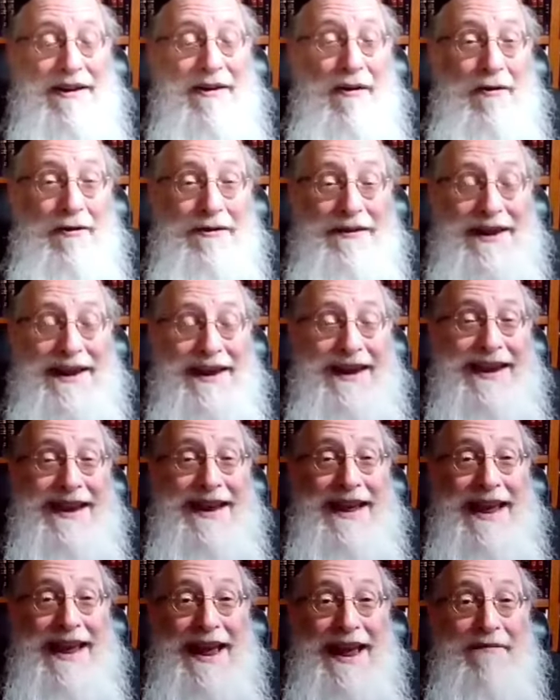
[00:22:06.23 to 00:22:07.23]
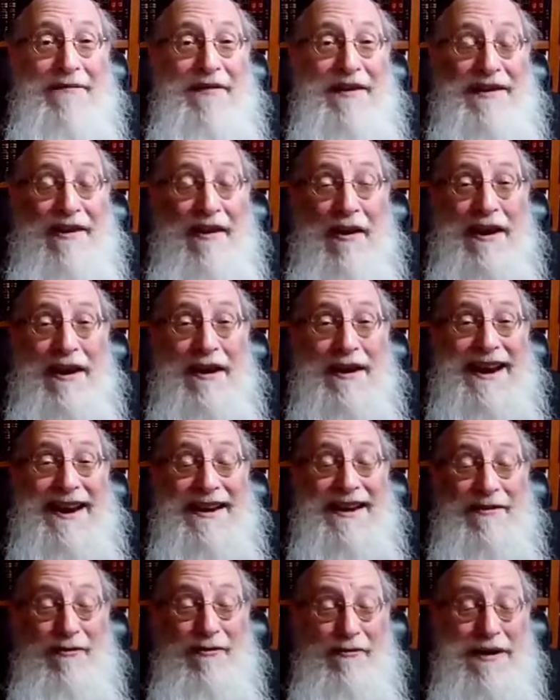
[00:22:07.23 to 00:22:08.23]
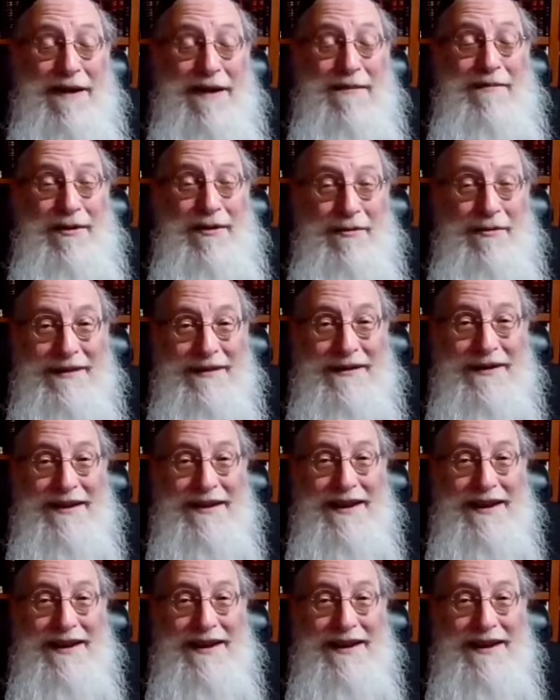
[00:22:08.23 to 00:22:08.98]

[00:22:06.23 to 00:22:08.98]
only if it's going to contribute